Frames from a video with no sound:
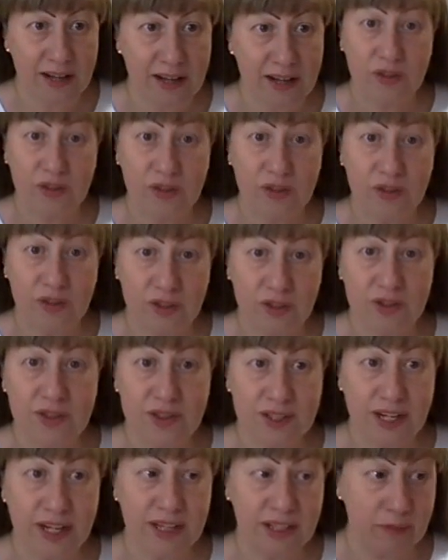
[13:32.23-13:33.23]
They don't
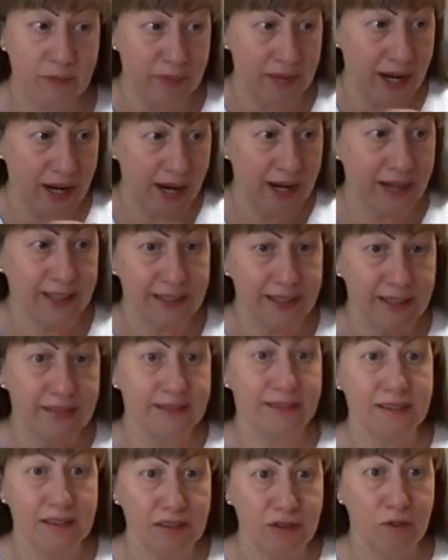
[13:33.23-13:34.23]
understand that behind
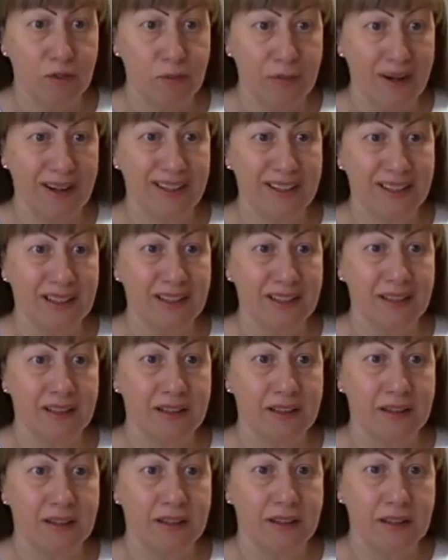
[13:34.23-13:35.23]
that little body
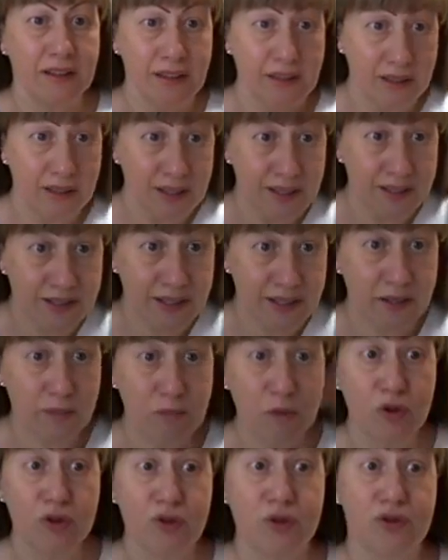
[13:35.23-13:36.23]
is an
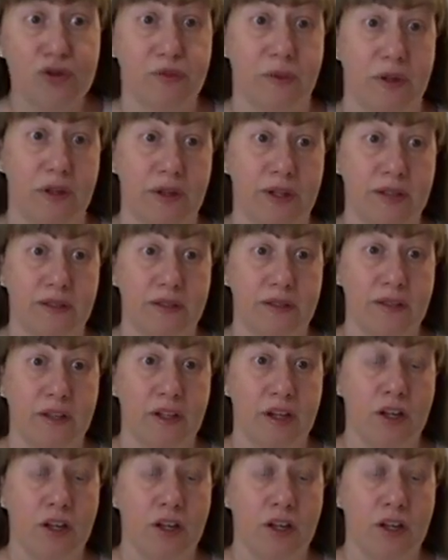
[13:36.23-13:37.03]
immortal spirit.